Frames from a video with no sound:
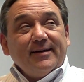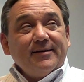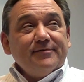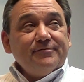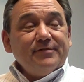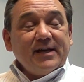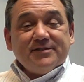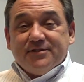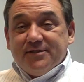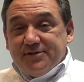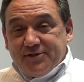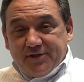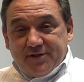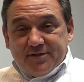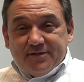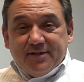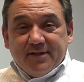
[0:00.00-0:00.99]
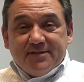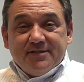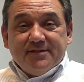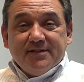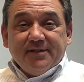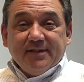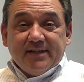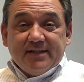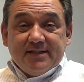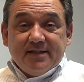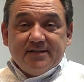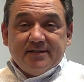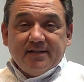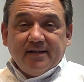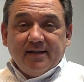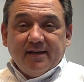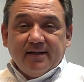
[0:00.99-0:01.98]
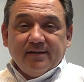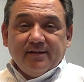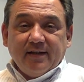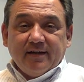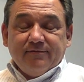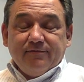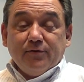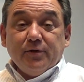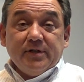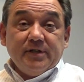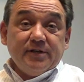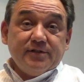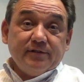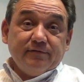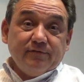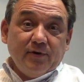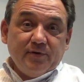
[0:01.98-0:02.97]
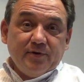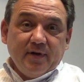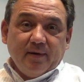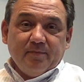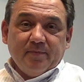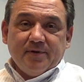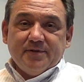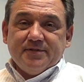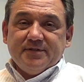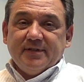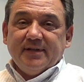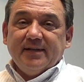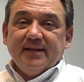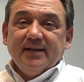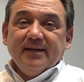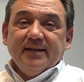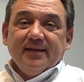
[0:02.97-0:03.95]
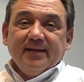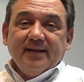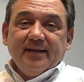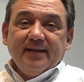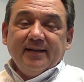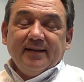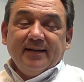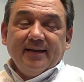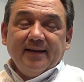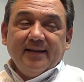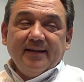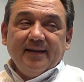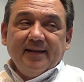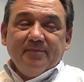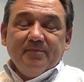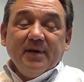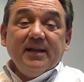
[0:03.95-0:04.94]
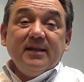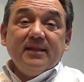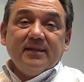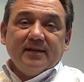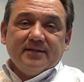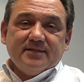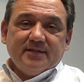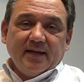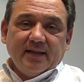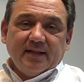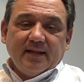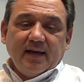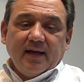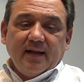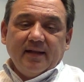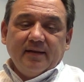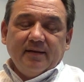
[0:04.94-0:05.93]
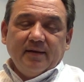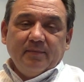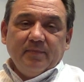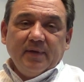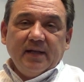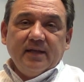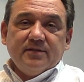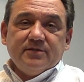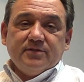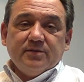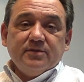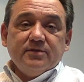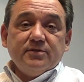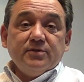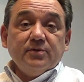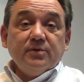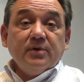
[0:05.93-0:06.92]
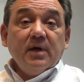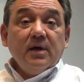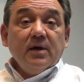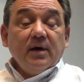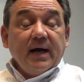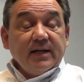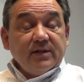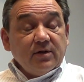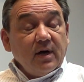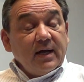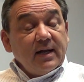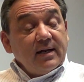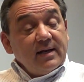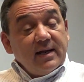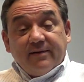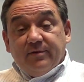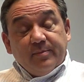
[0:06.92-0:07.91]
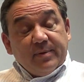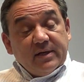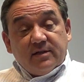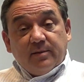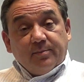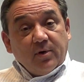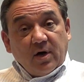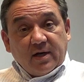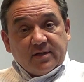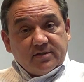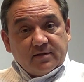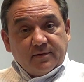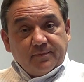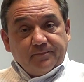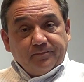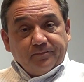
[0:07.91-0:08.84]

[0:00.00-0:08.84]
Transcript: vestiges that still existed here, like 4-digit phone numbers and many things like that. And many students who I taught had never been to Boston